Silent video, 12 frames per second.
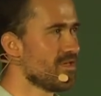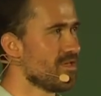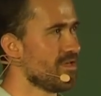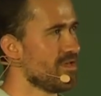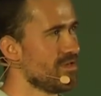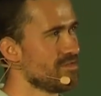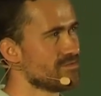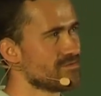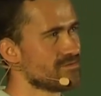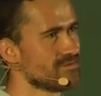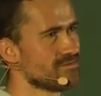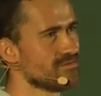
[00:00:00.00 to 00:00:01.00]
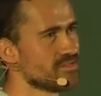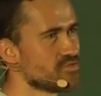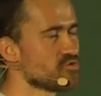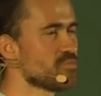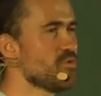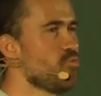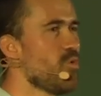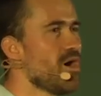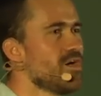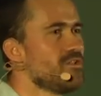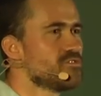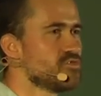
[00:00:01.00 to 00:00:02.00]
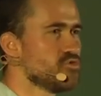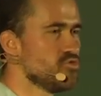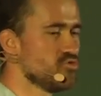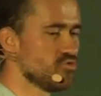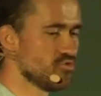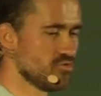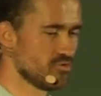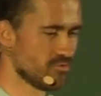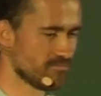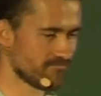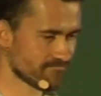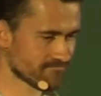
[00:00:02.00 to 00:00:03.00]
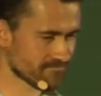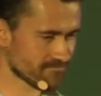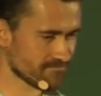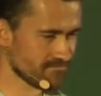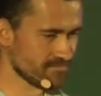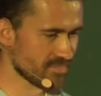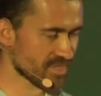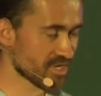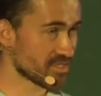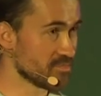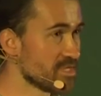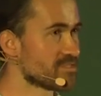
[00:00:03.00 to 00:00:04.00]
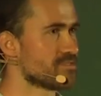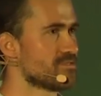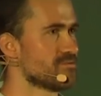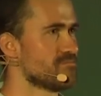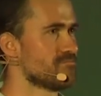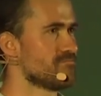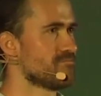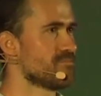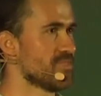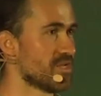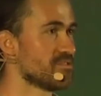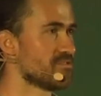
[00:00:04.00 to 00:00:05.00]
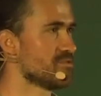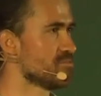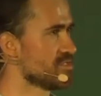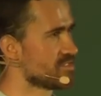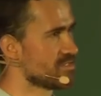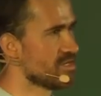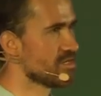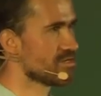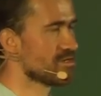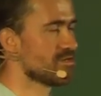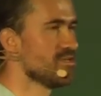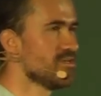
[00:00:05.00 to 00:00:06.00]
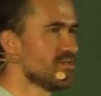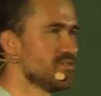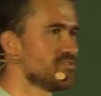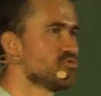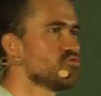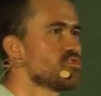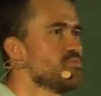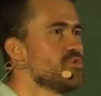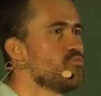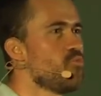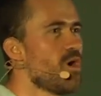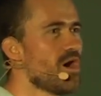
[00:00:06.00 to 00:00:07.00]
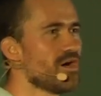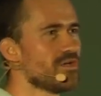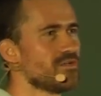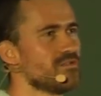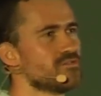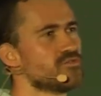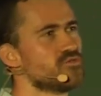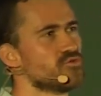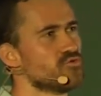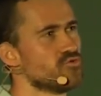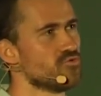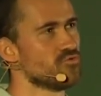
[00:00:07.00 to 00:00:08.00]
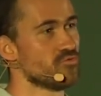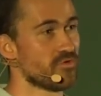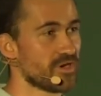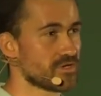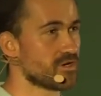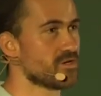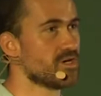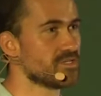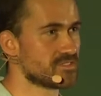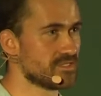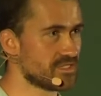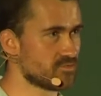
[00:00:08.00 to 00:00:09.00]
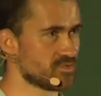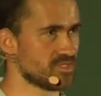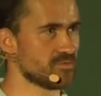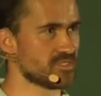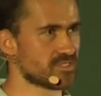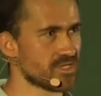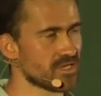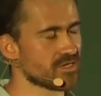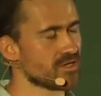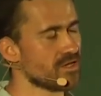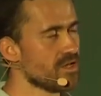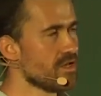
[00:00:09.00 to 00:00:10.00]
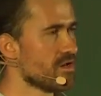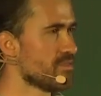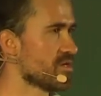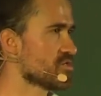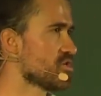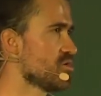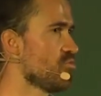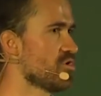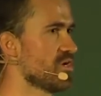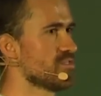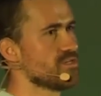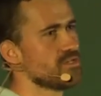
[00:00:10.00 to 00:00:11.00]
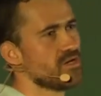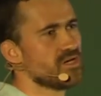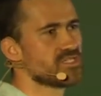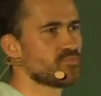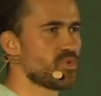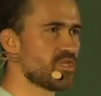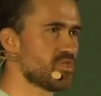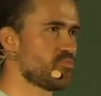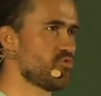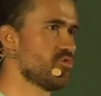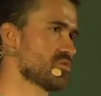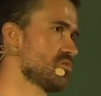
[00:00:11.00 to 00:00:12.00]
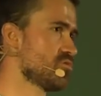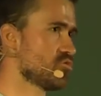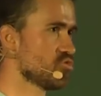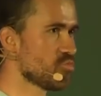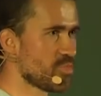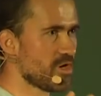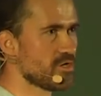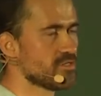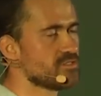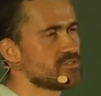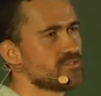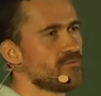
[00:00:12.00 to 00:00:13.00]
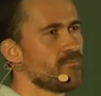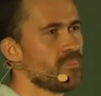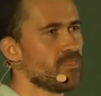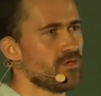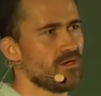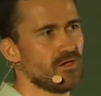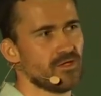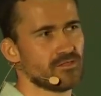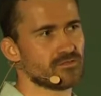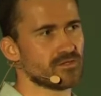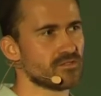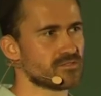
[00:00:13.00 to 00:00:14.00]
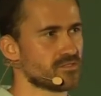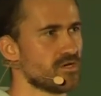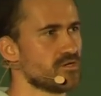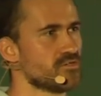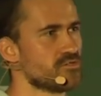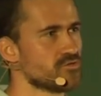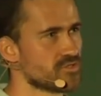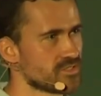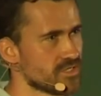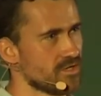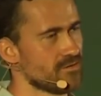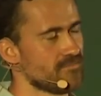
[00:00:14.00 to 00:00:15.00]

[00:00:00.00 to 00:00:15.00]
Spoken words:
And it took me a while to admit that I did a mistake. It took me a while to recognize that it was a mistake. And actually, what I did, I split the product into 2 parts, and it started to sell.